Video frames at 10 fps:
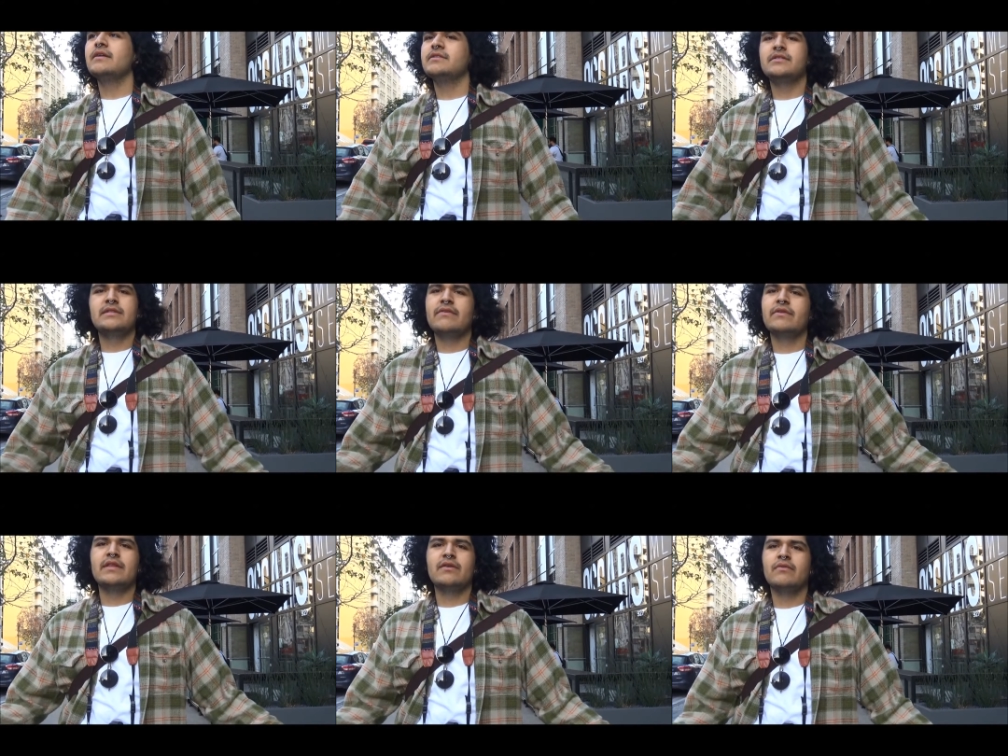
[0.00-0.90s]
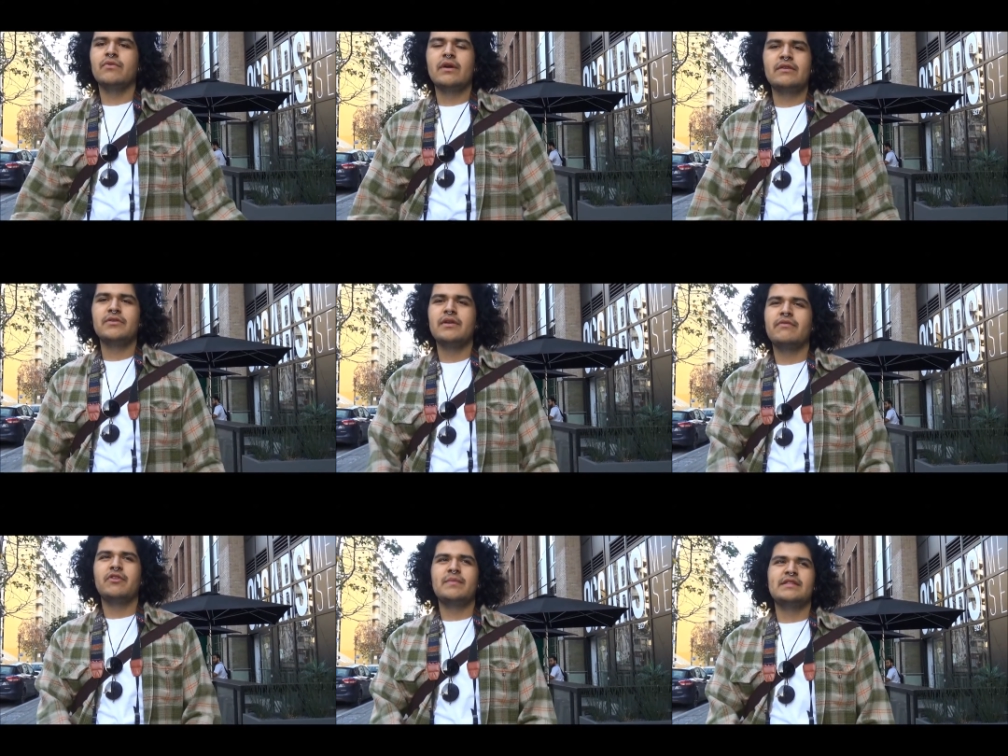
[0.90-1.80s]
just everything overall. You're
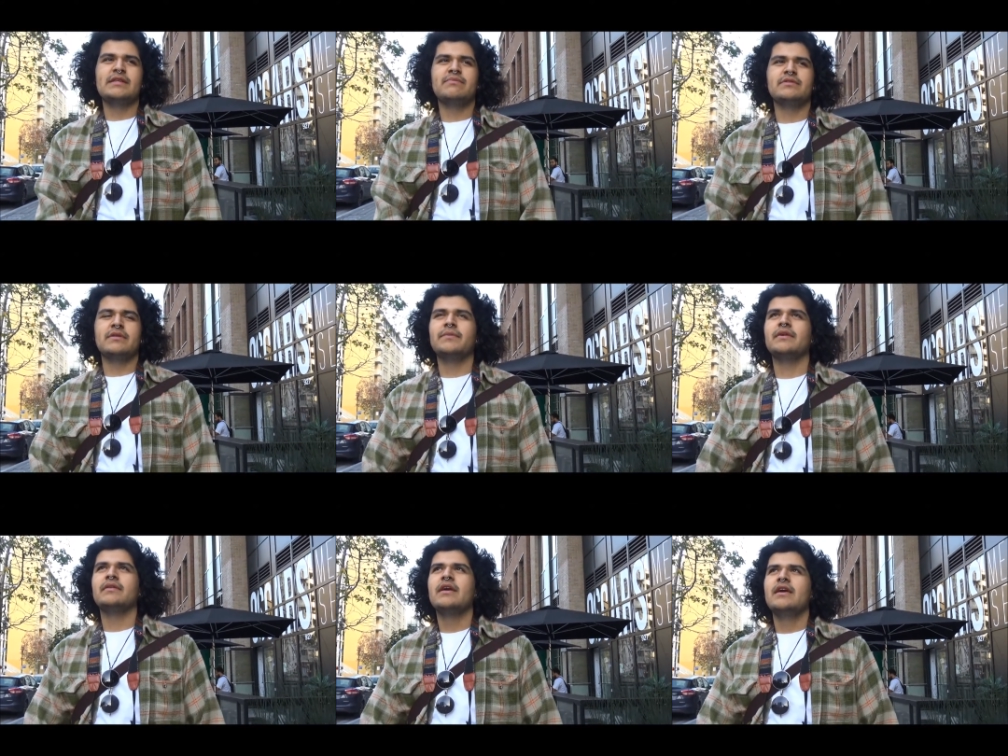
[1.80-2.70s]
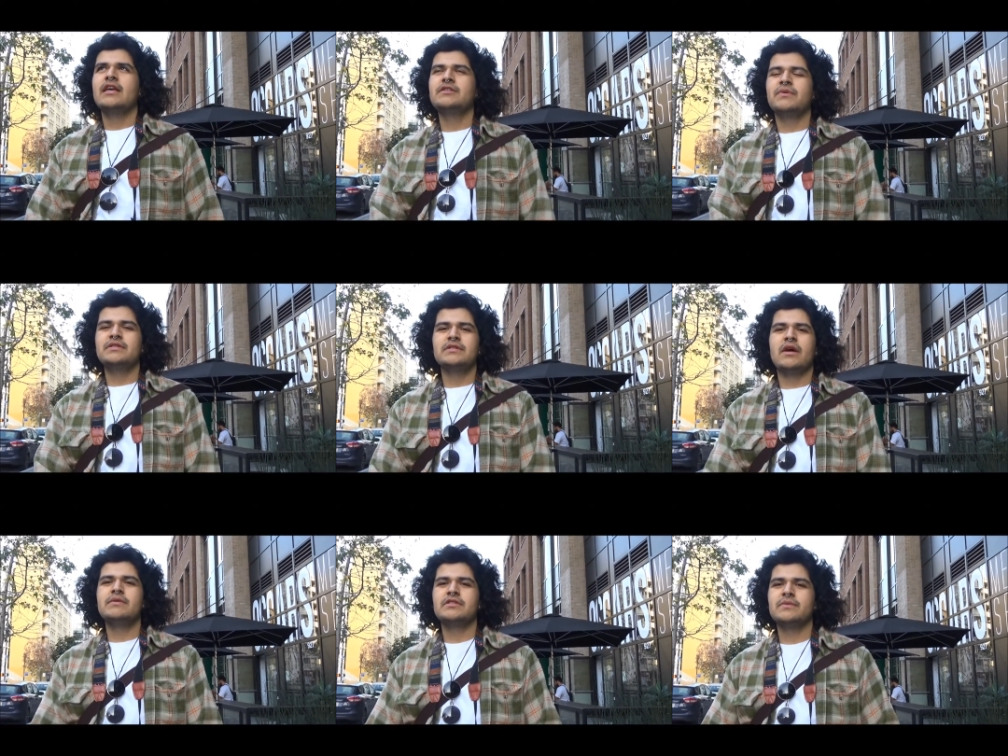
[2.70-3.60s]
never going to meet the same person. I mean, each person's
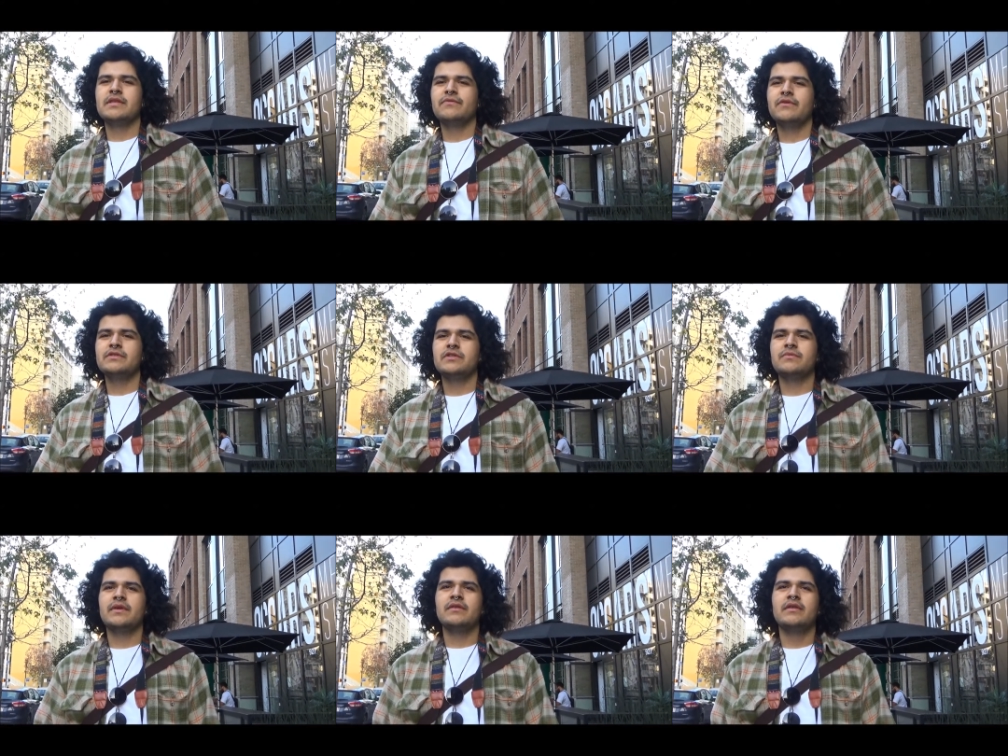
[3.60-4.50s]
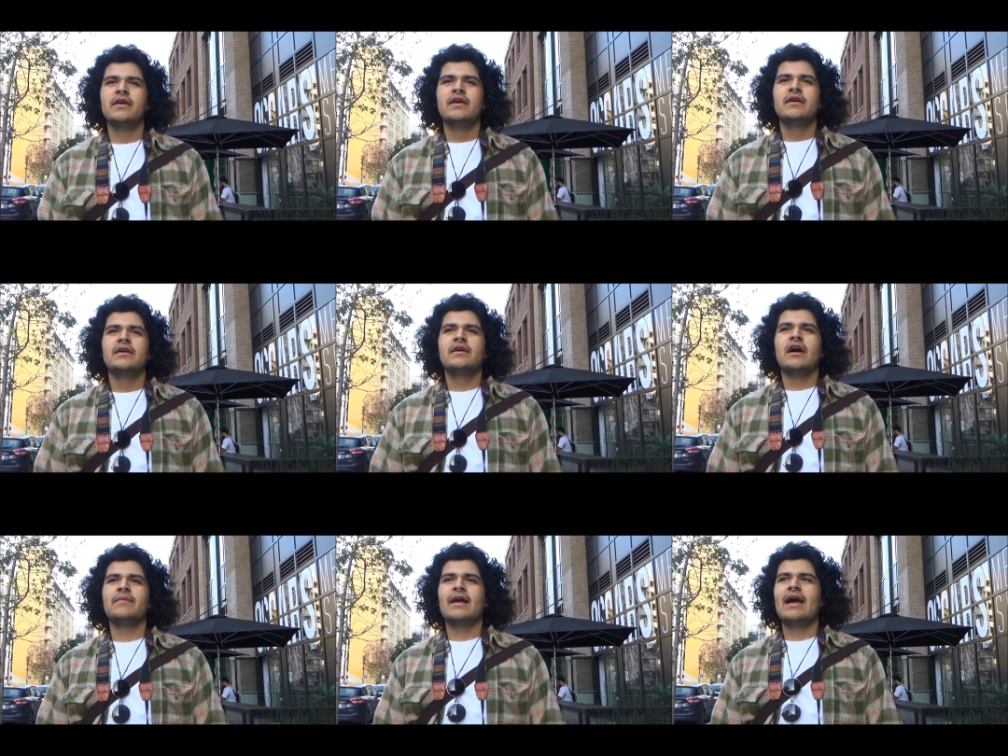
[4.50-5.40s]
always going to be different. So I mean,
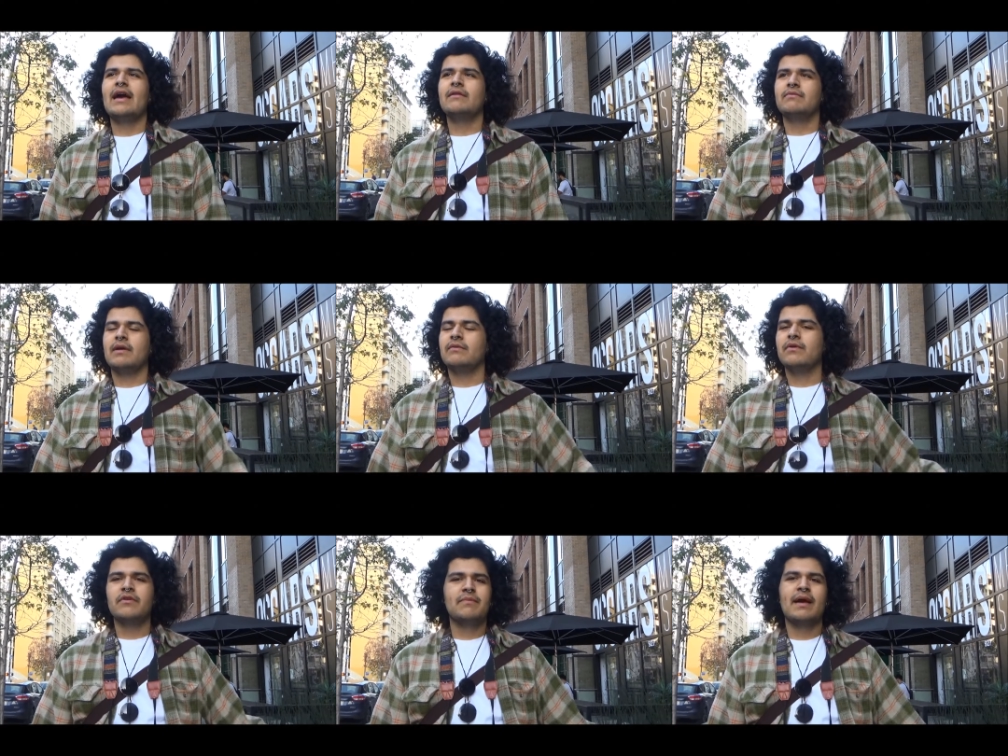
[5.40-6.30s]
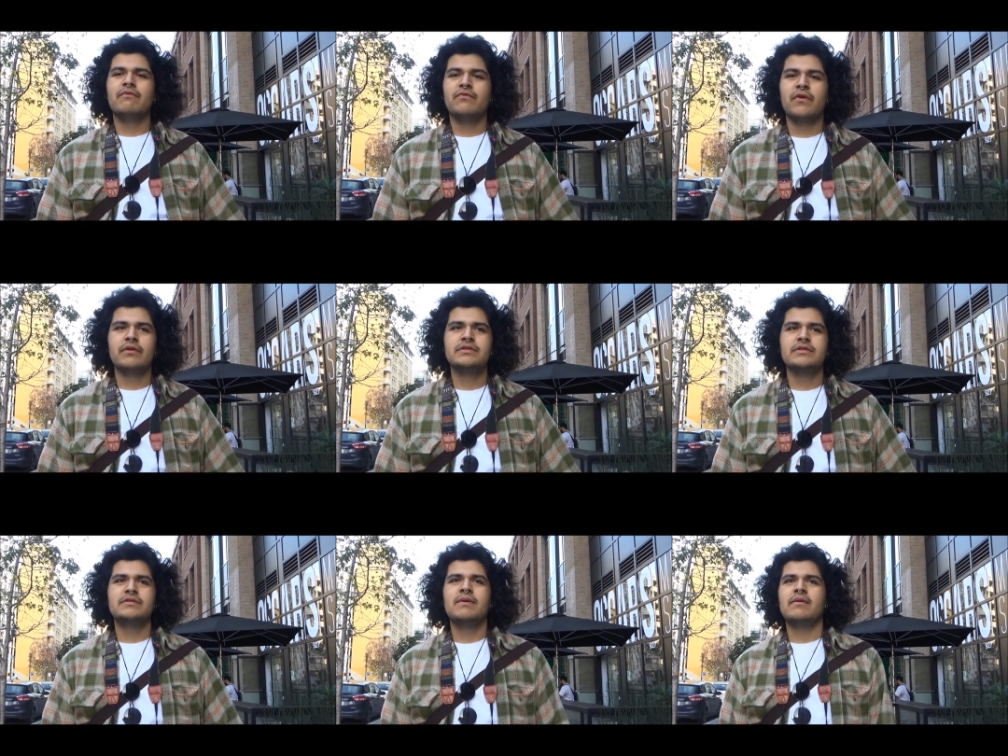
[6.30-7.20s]
I had like very bad photo
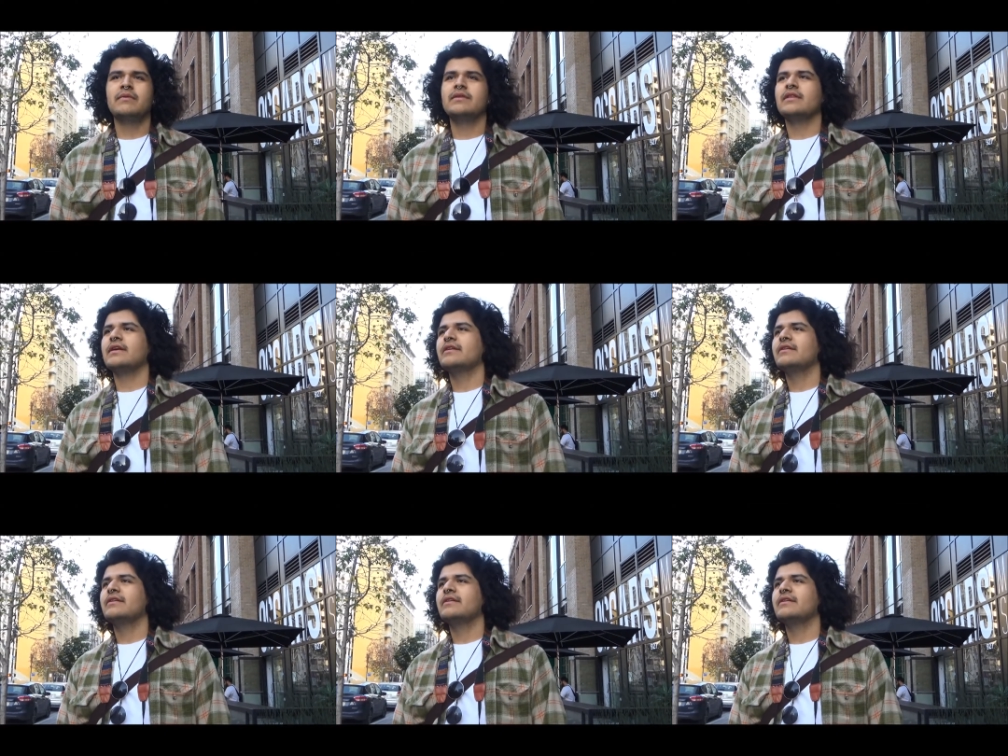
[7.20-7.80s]
shoots, probably like,